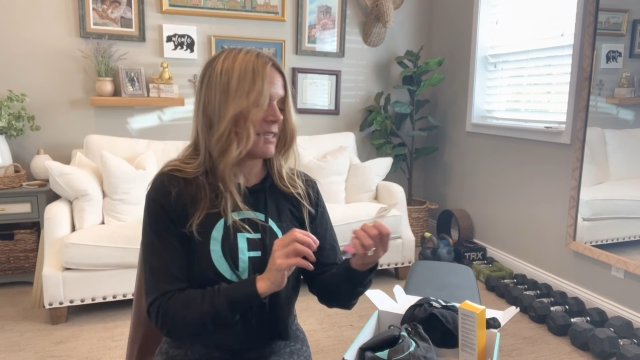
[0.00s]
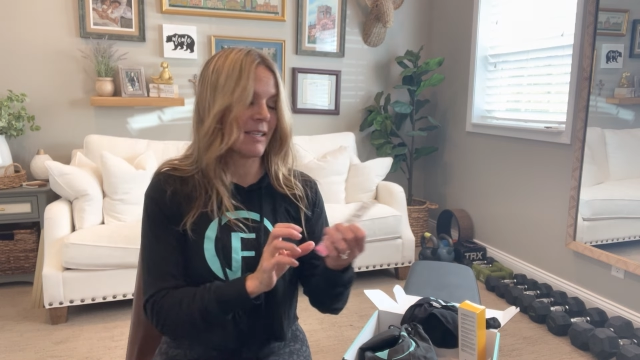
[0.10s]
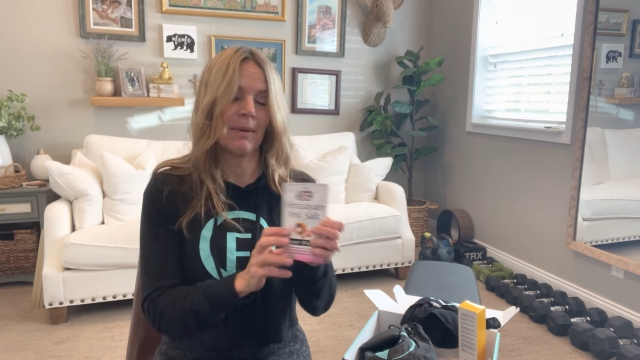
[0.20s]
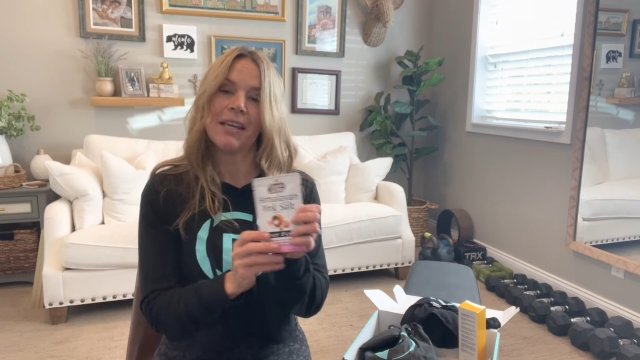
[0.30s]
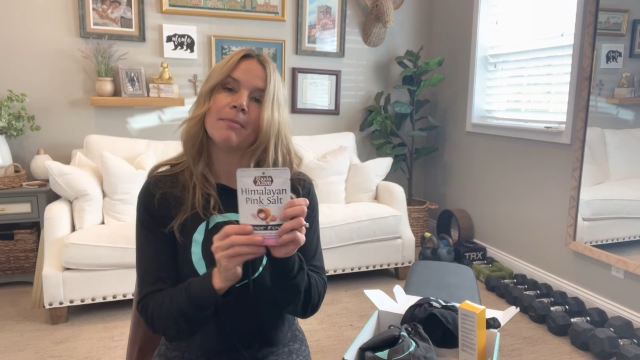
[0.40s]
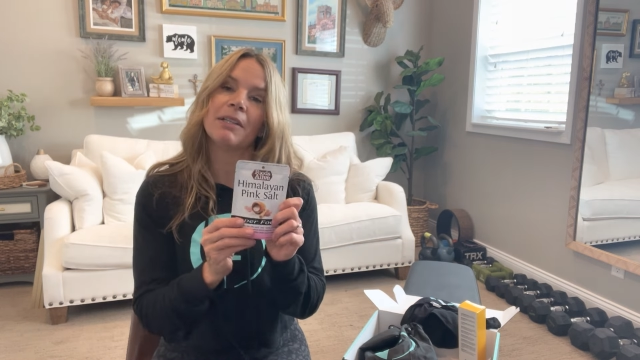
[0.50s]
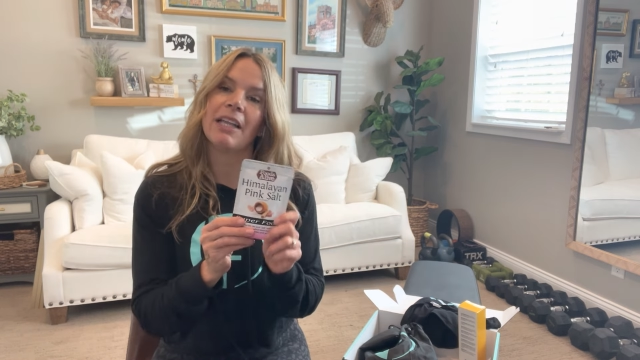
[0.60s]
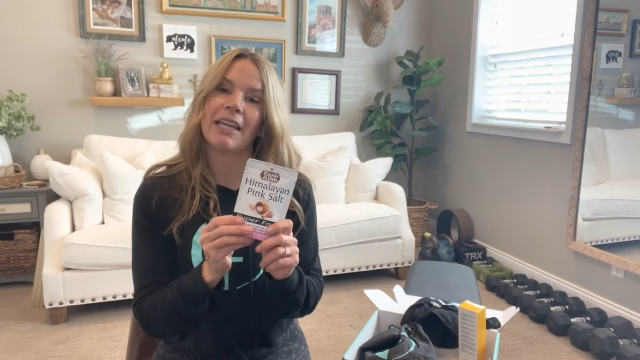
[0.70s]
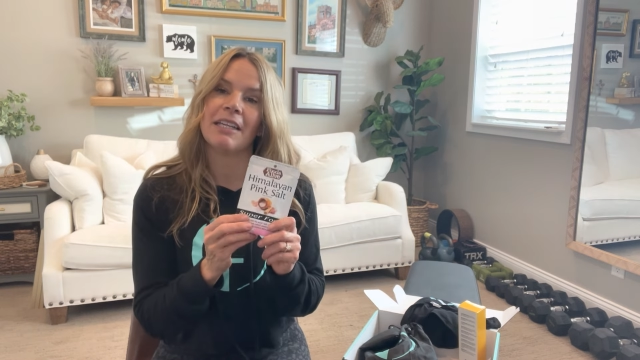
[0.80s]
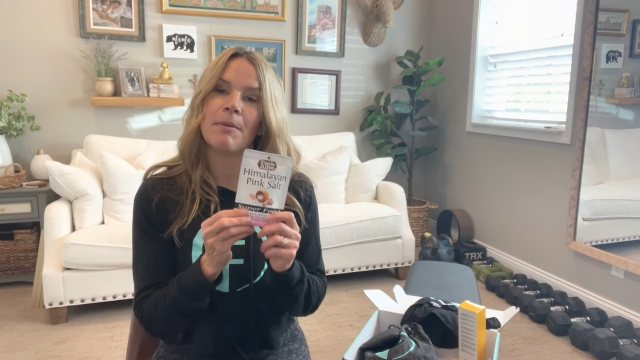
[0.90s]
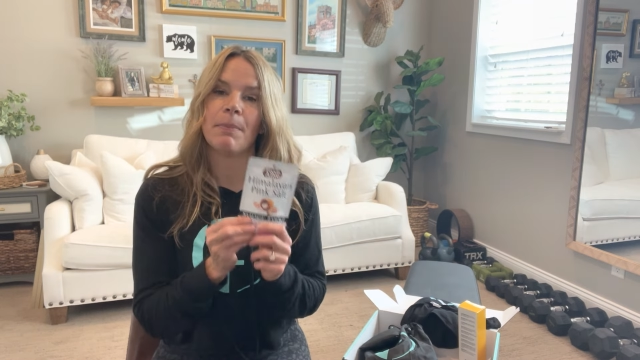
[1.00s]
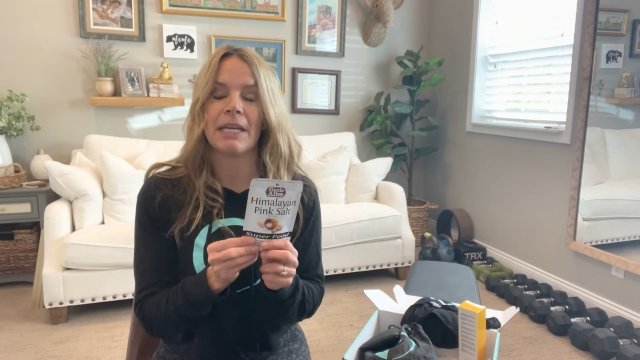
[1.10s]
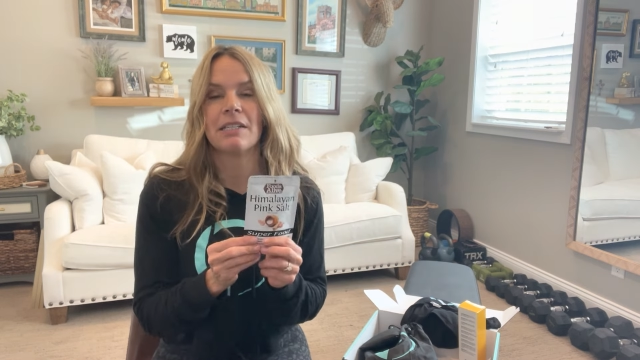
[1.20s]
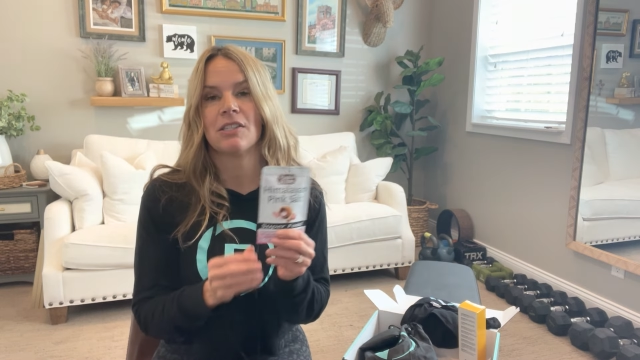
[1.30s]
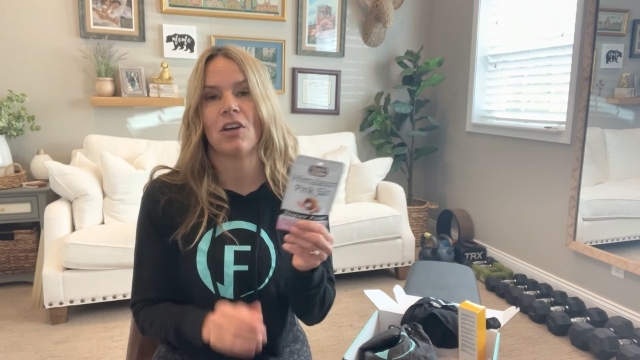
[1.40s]
some Himalayan
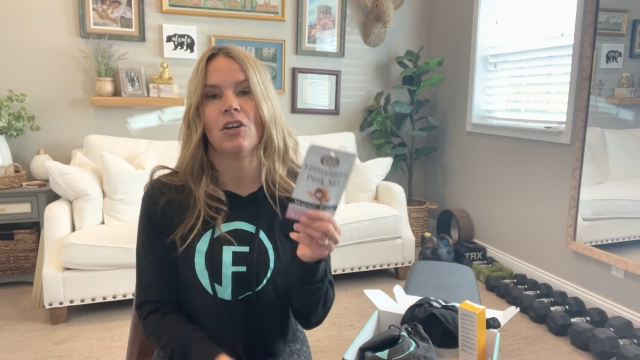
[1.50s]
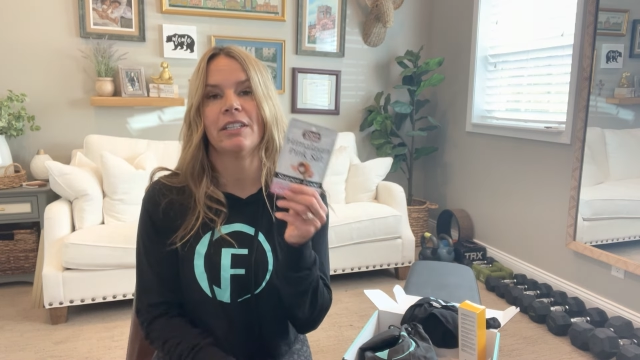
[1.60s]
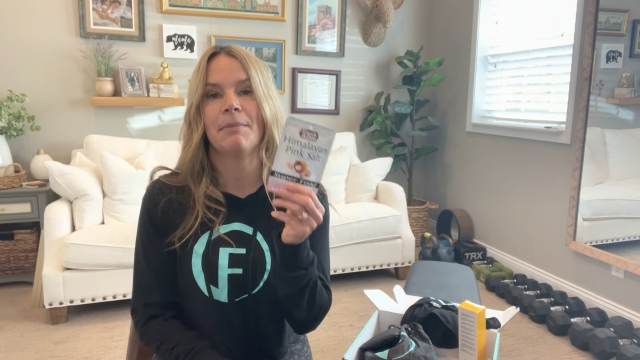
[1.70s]
pink salt.